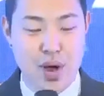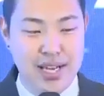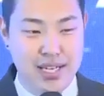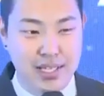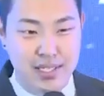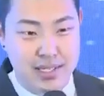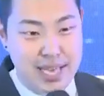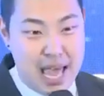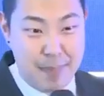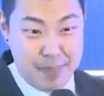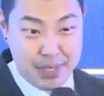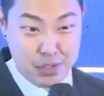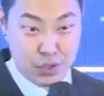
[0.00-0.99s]
I need to
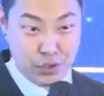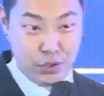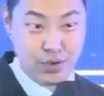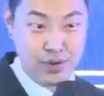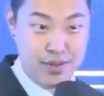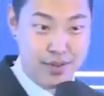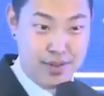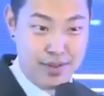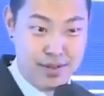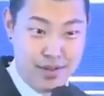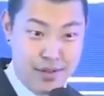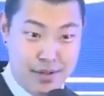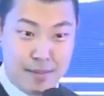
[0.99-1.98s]
tap into?
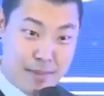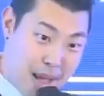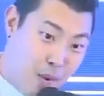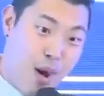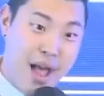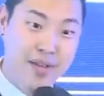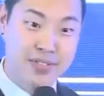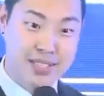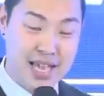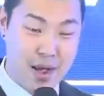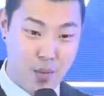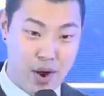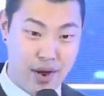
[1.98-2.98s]
My wife's
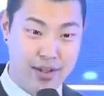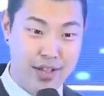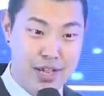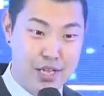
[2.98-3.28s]
network.